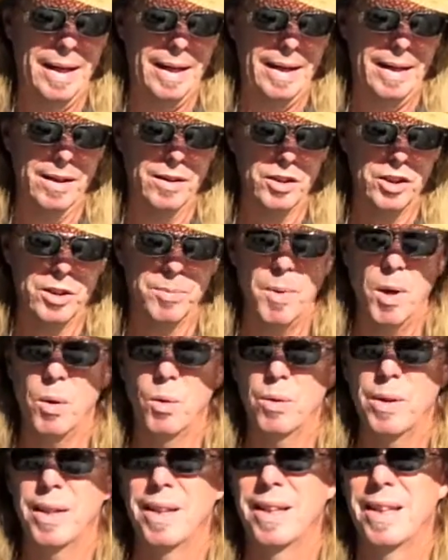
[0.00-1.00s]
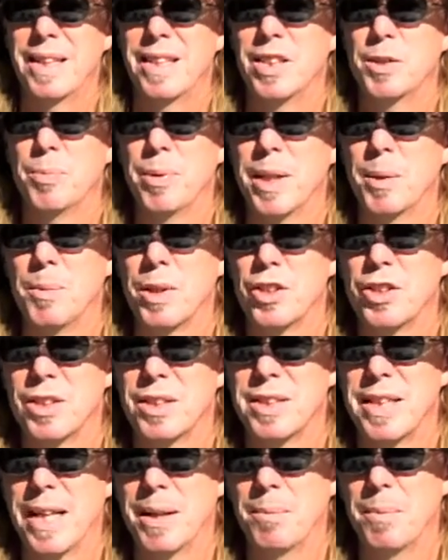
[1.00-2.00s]
And smoke is pretty much the
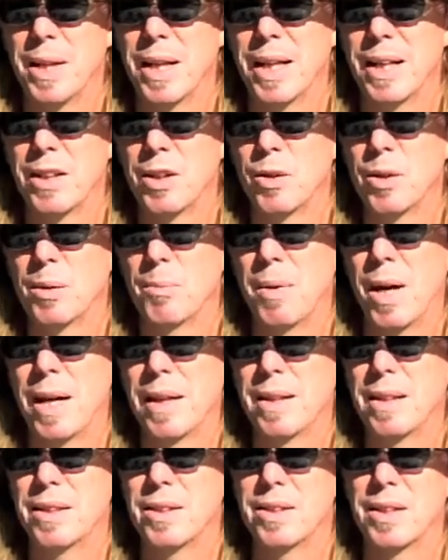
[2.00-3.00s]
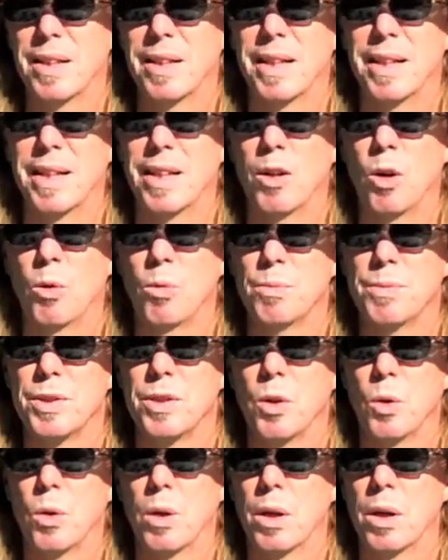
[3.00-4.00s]
same thing. You can buy these in any home
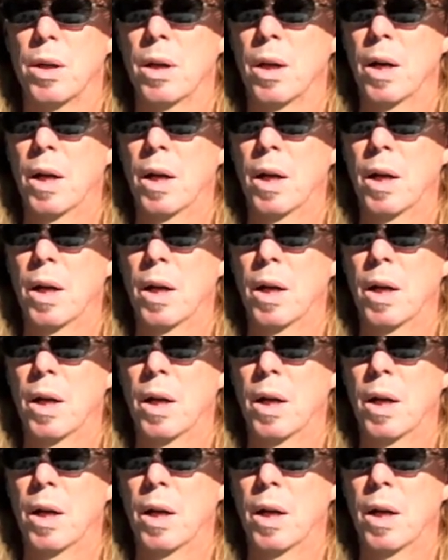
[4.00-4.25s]
store.